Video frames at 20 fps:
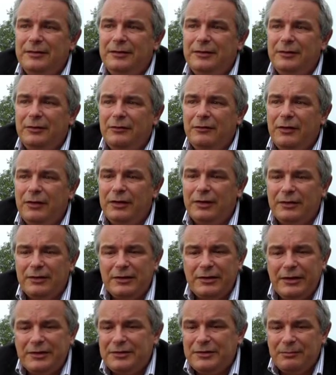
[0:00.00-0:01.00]
a
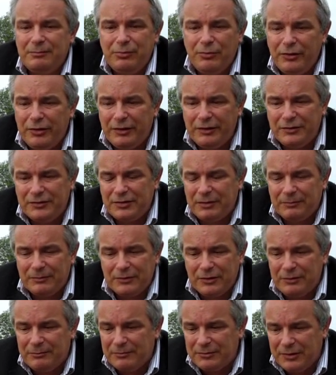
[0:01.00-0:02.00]
case in point is
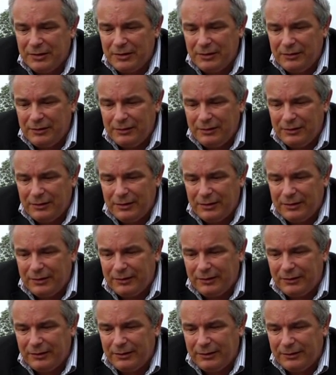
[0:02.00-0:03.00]
sometimes
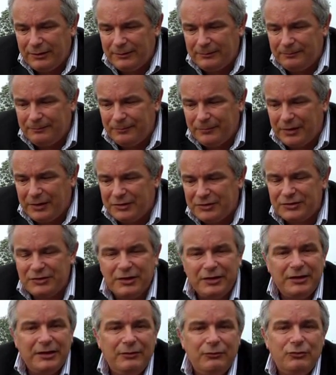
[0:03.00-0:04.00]
a
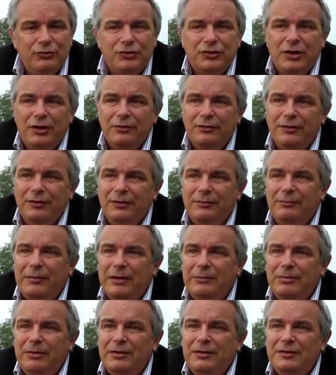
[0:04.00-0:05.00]
study will show that
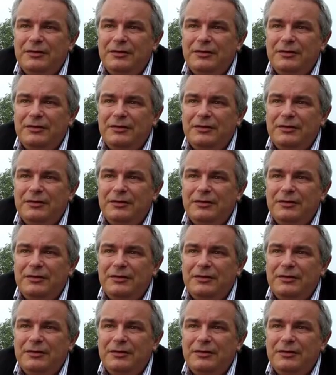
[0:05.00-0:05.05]
maybe